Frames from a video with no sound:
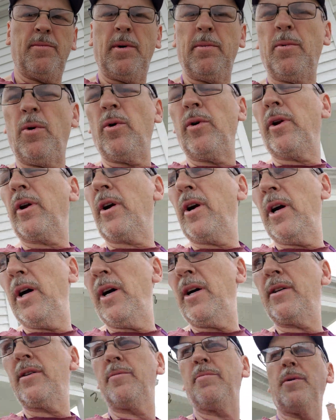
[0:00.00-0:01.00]
be mowing the
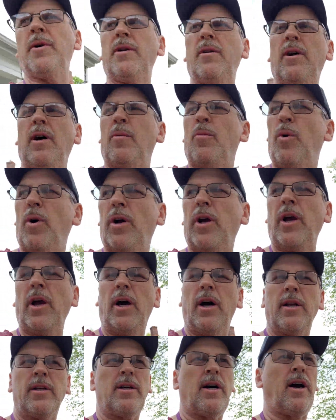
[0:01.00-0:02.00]
grass, but I'm working
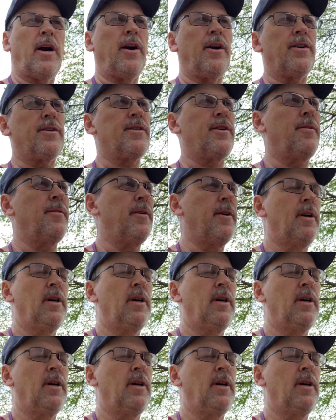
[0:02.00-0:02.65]
on tires.